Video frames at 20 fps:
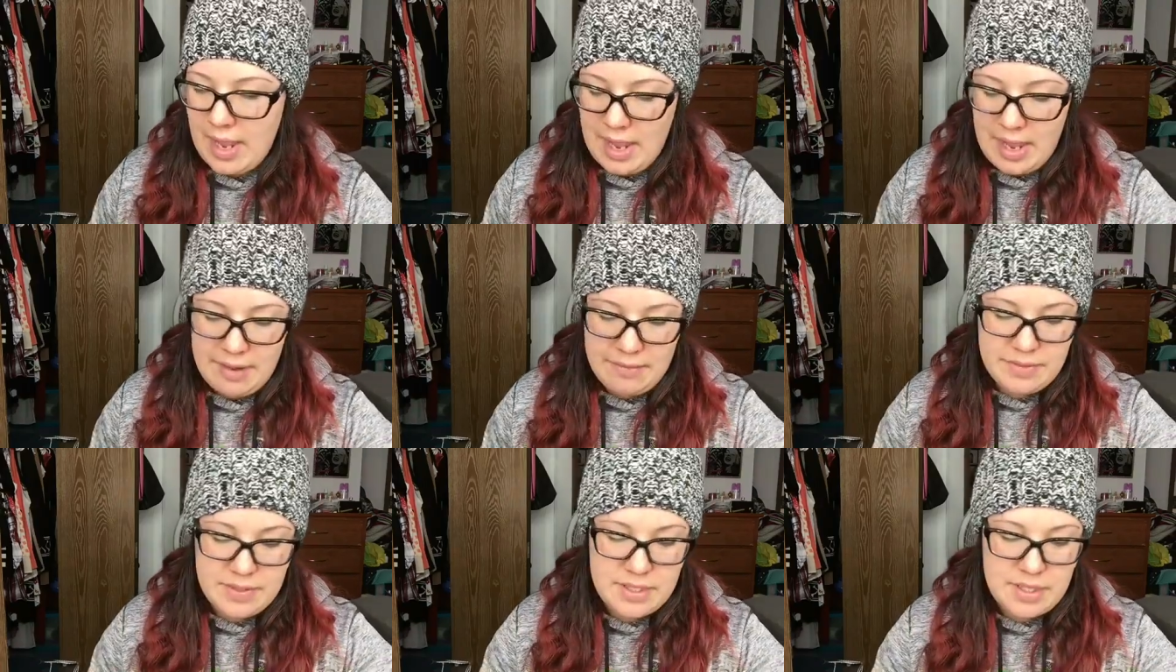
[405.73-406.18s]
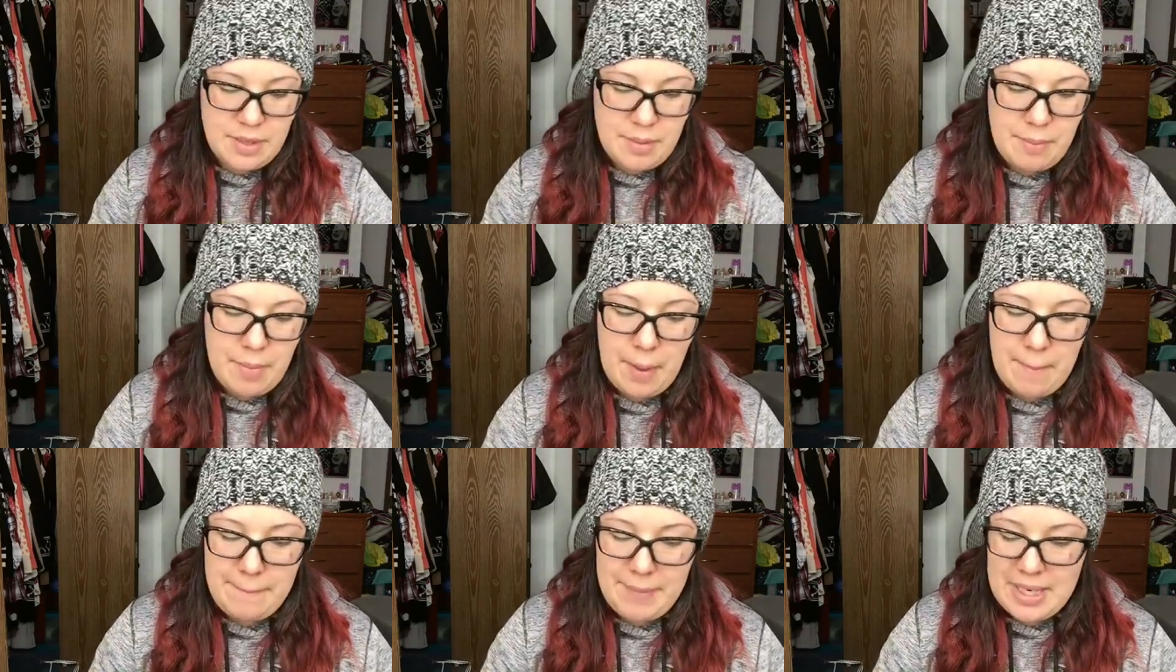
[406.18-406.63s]
have
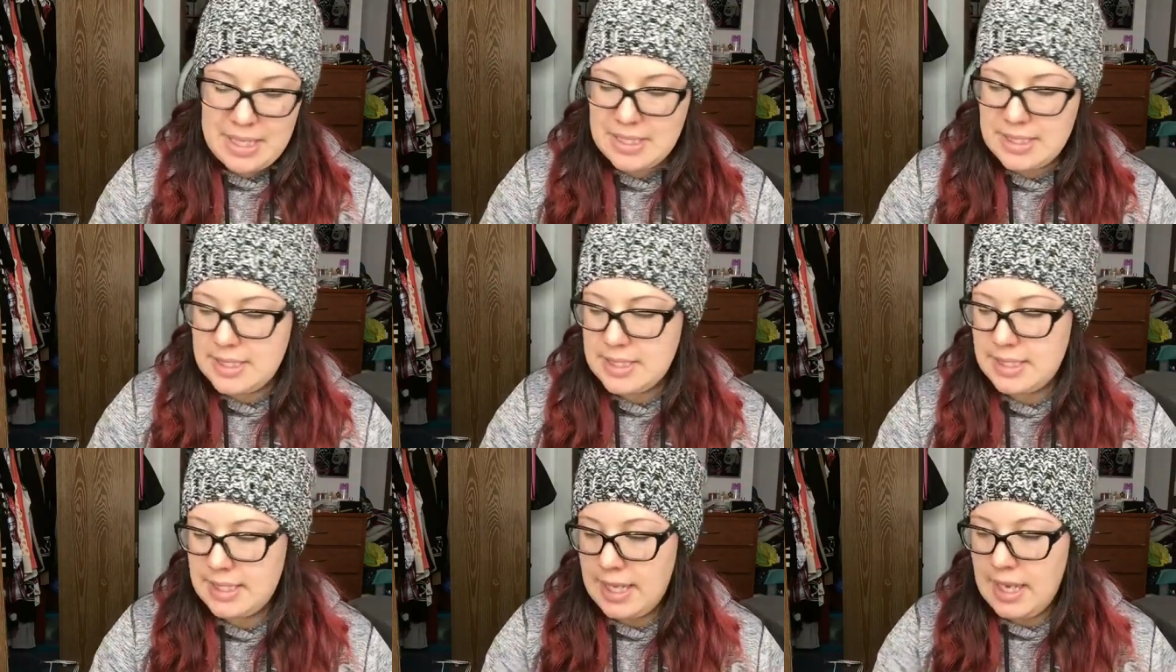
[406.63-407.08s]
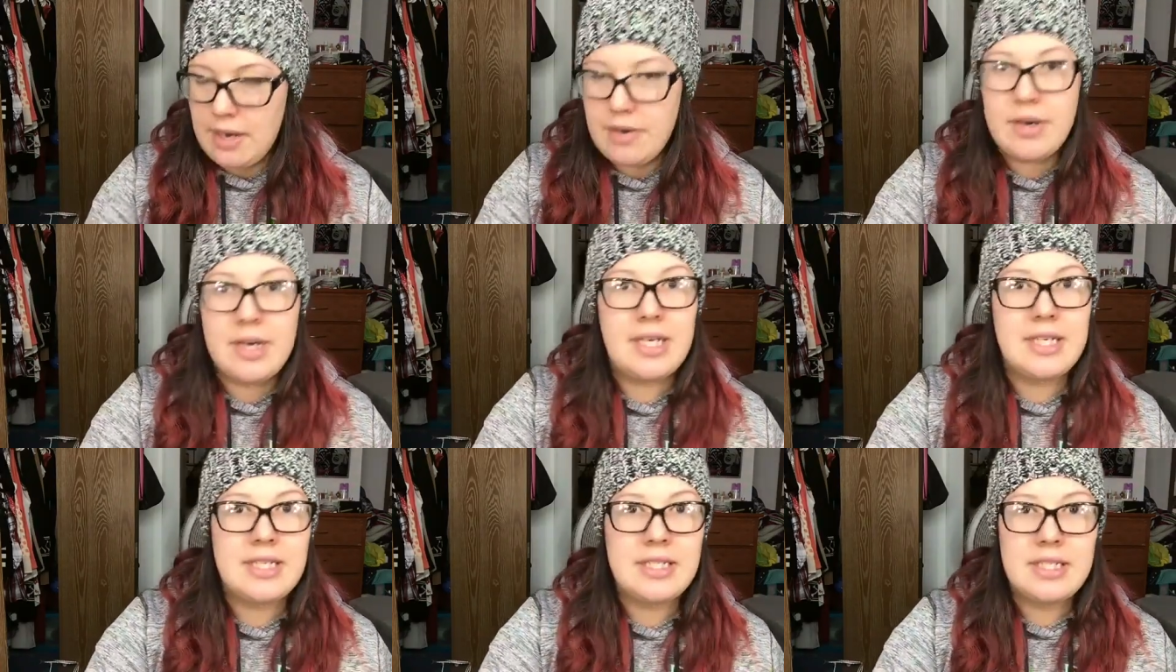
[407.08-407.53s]
some
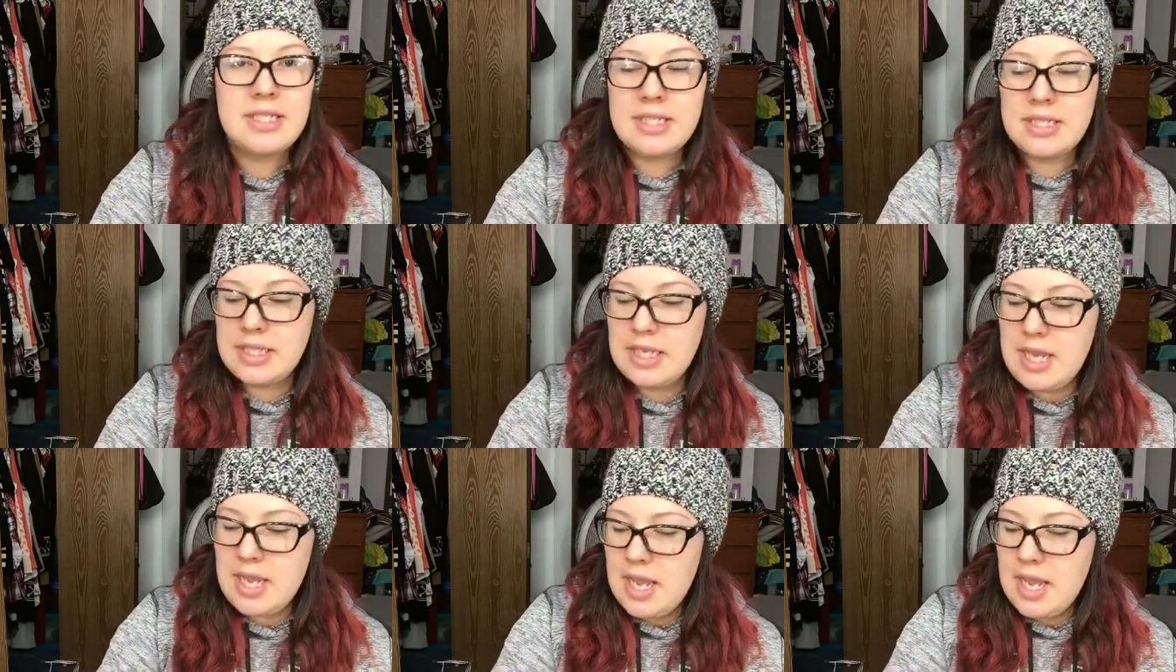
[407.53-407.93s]
mascaras